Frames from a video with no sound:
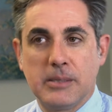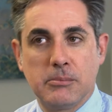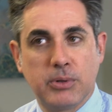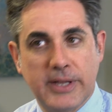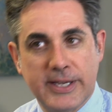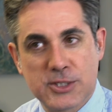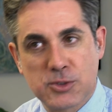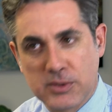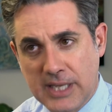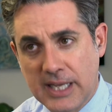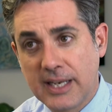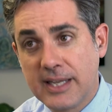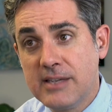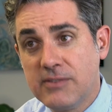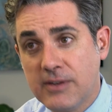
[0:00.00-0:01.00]
in place when they
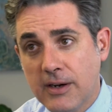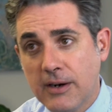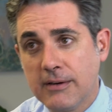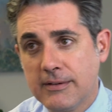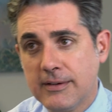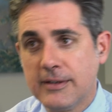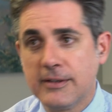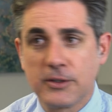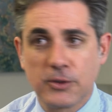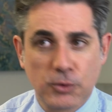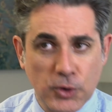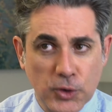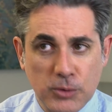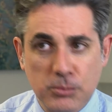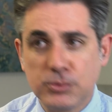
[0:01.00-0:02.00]
leave here.
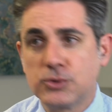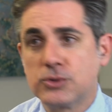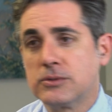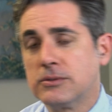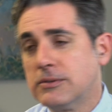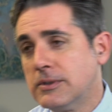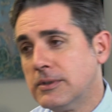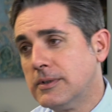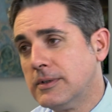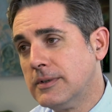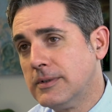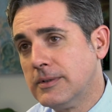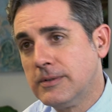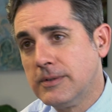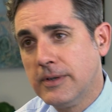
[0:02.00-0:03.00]
Groups,
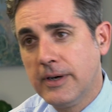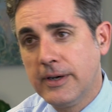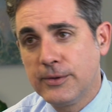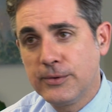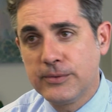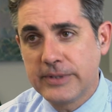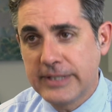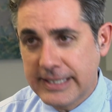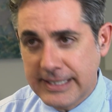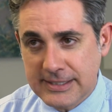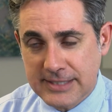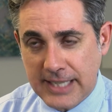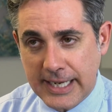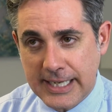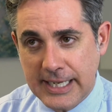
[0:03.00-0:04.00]
uh, getting
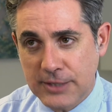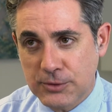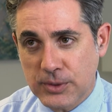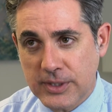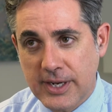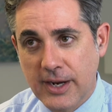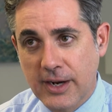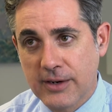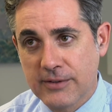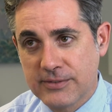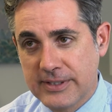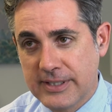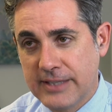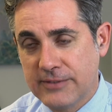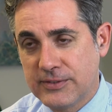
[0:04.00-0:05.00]
psychiatric care if,
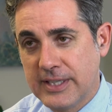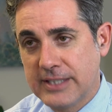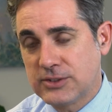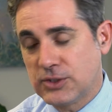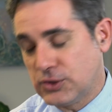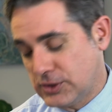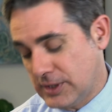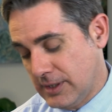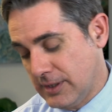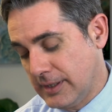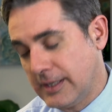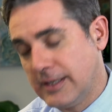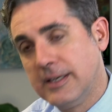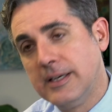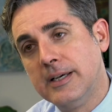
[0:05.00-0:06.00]
if
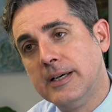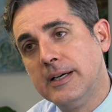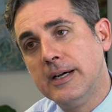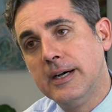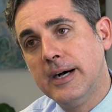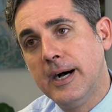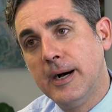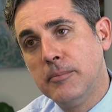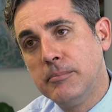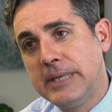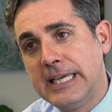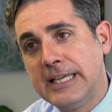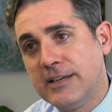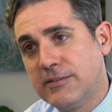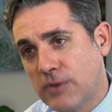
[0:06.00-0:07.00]
necessary, uh,
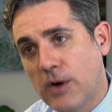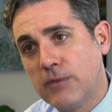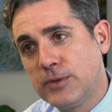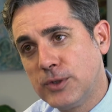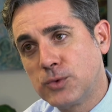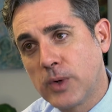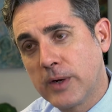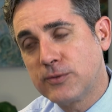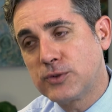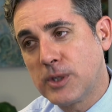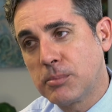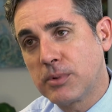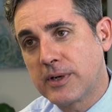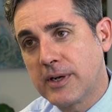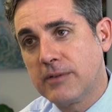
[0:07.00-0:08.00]
being involved in
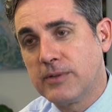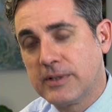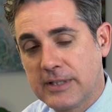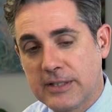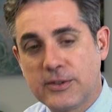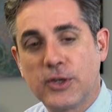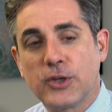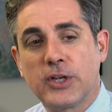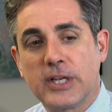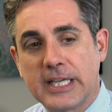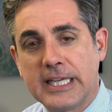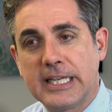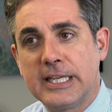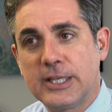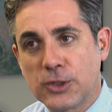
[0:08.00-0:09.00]
12-step recovery, that they're going to
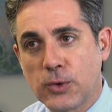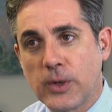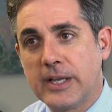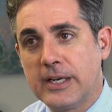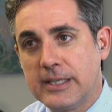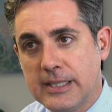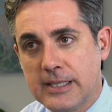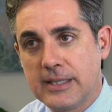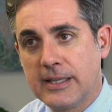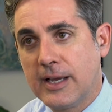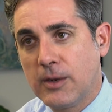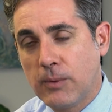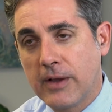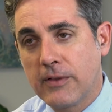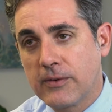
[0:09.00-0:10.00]
get integrated into
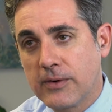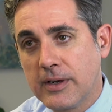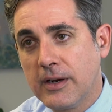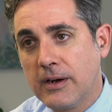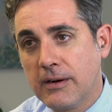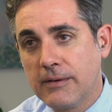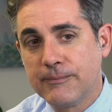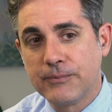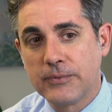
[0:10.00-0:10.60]
that while they're here